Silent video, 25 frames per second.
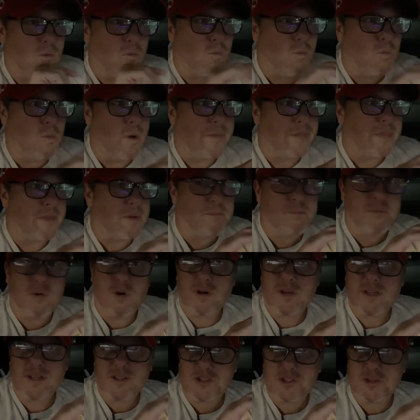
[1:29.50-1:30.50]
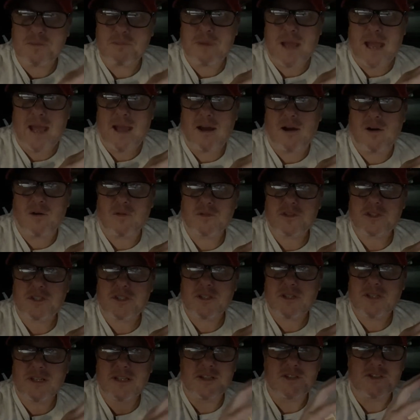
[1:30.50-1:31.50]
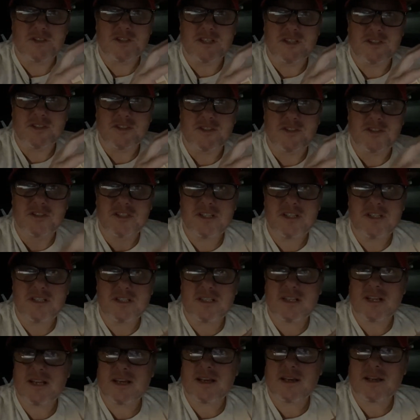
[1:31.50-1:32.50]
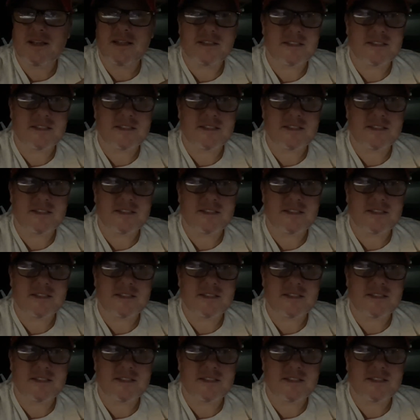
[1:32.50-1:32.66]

what the book is about is its detail.